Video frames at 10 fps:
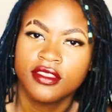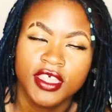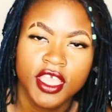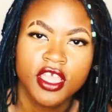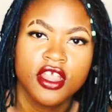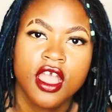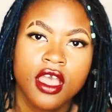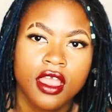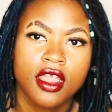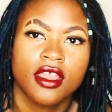There
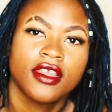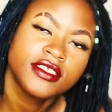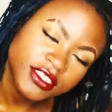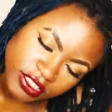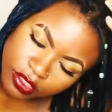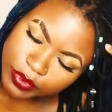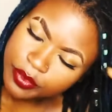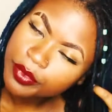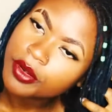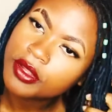are so
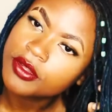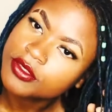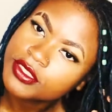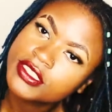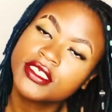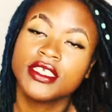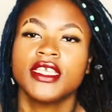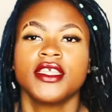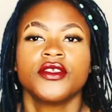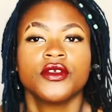many pros to
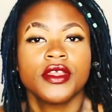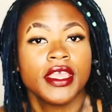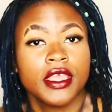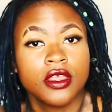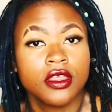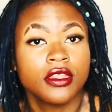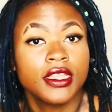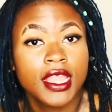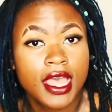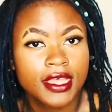getting your hair
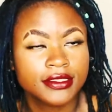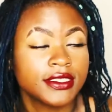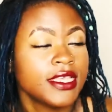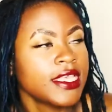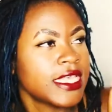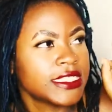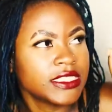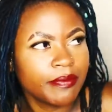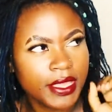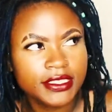locked,
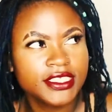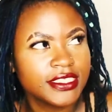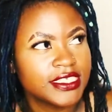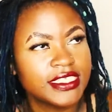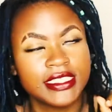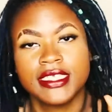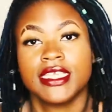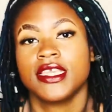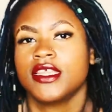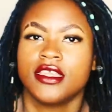especially to
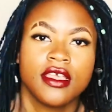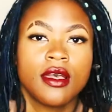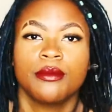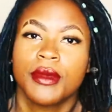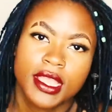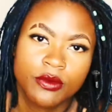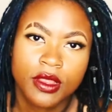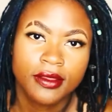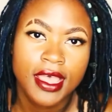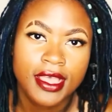getting
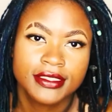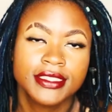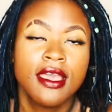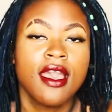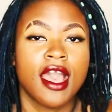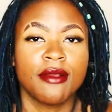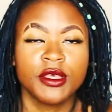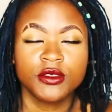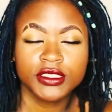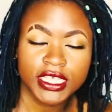microlocs. I'm
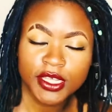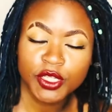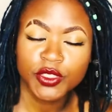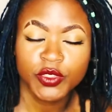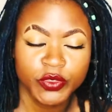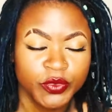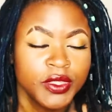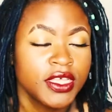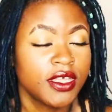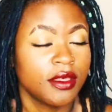gonna tell you
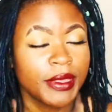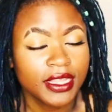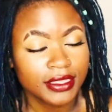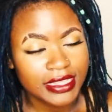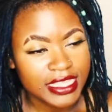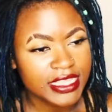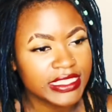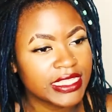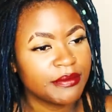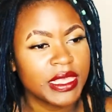about the
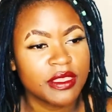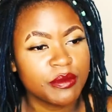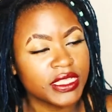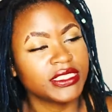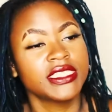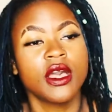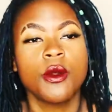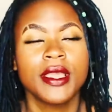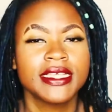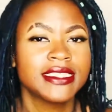things that make me
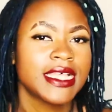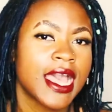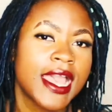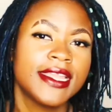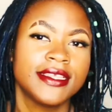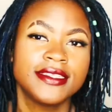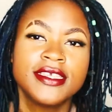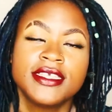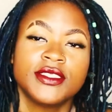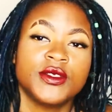so excited
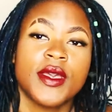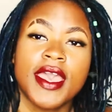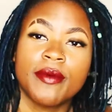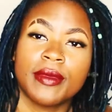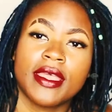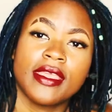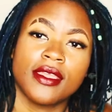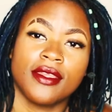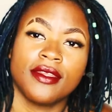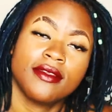to have my
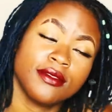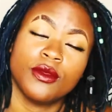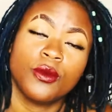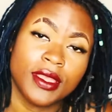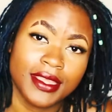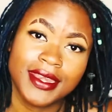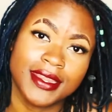hair the way it